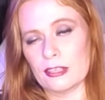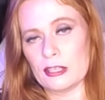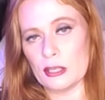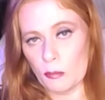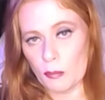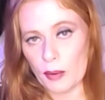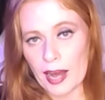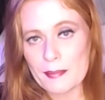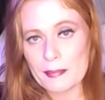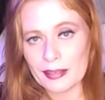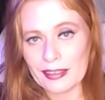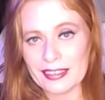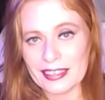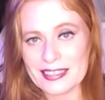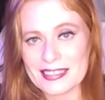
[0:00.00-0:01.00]
You know why,
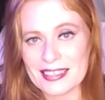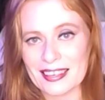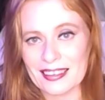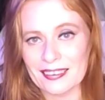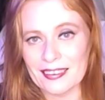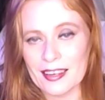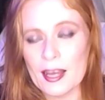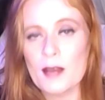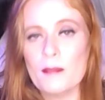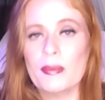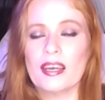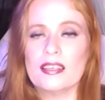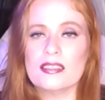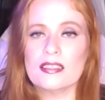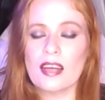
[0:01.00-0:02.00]
Alyssa?
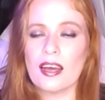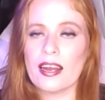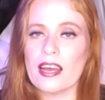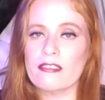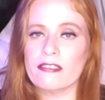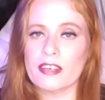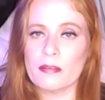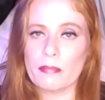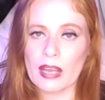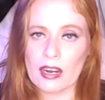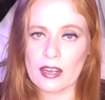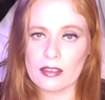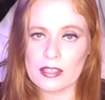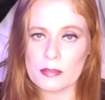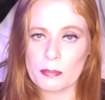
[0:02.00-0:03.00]
Because not every
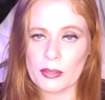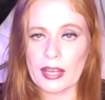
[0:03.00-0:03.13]
man on this